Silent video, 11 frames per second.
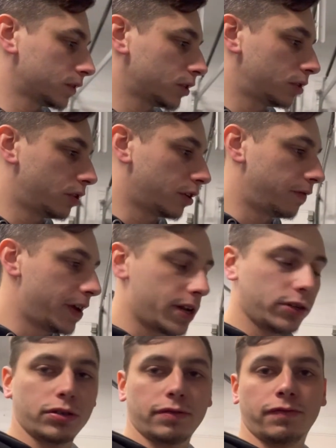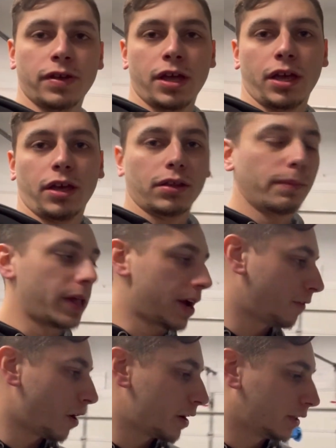Took advantage of the Black
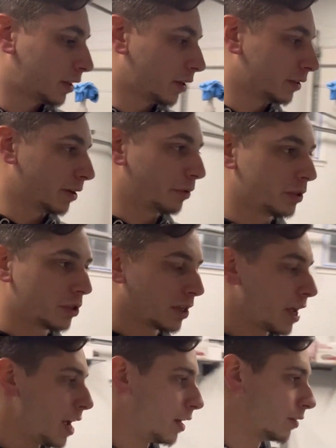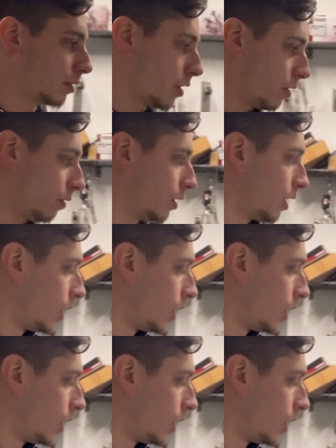Friday sales that we just had. So